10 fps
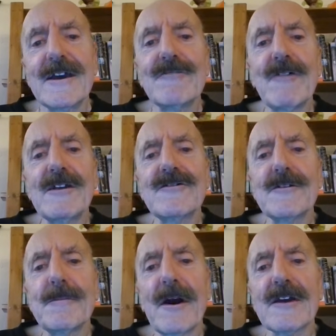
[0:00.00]
He
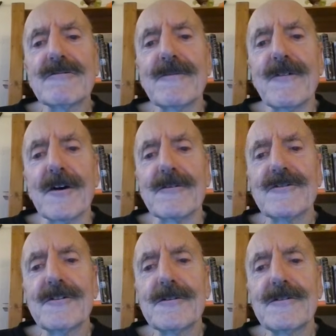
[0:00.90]
arranged a microphone
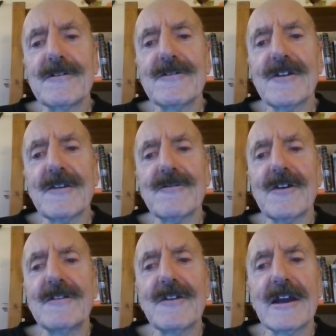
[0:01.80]
so that instead of
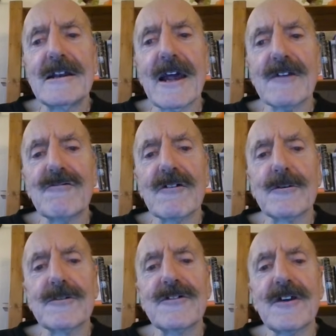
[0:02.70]
sending
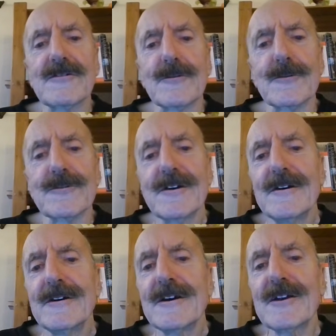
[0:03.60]
electrical signals,
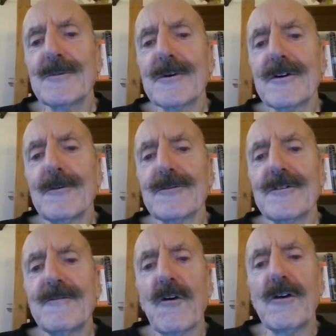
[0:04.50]
it would cause
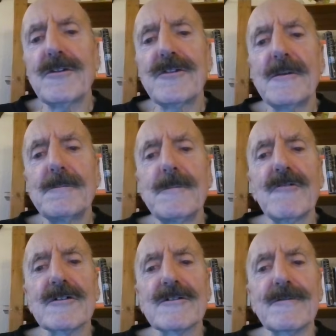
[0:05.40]
a very thin
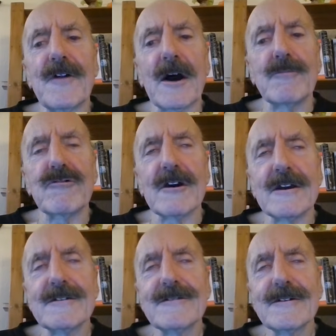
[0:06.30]
mirror to
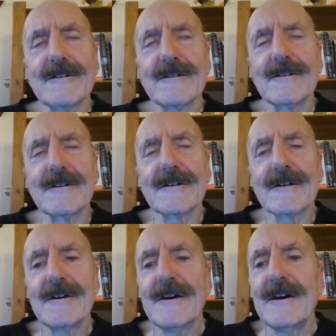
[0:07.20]
vibrate.
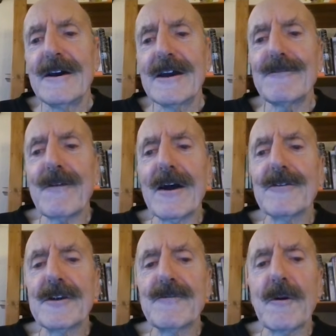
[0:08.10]
He
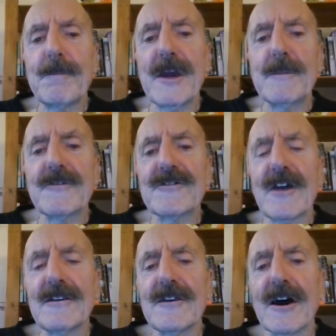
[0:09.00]
found that if a beam of
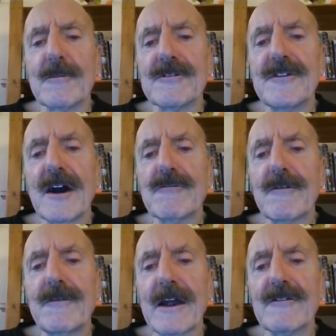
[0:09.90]
sunlight was now
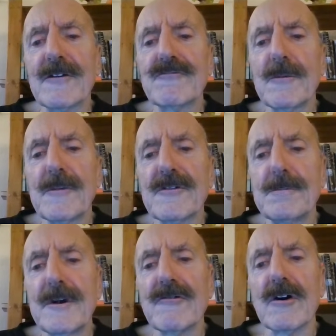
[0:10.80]
reflected from
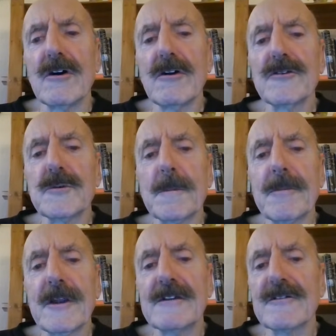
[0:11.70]
this mirror onto a
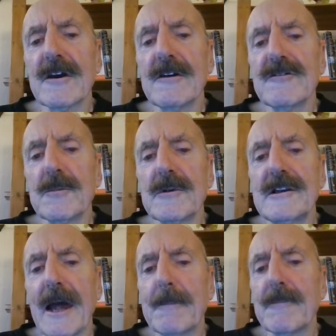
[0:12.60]
plate coated
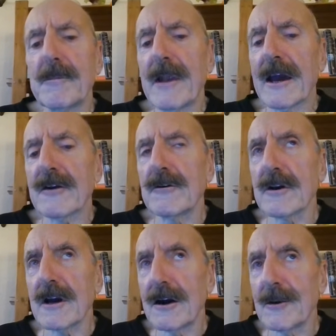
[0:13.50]
with lamp black
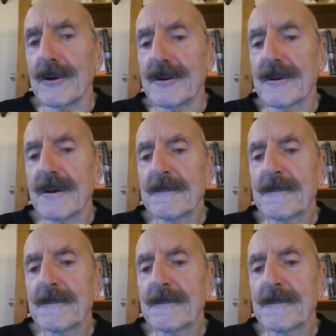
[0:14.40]
or carbon,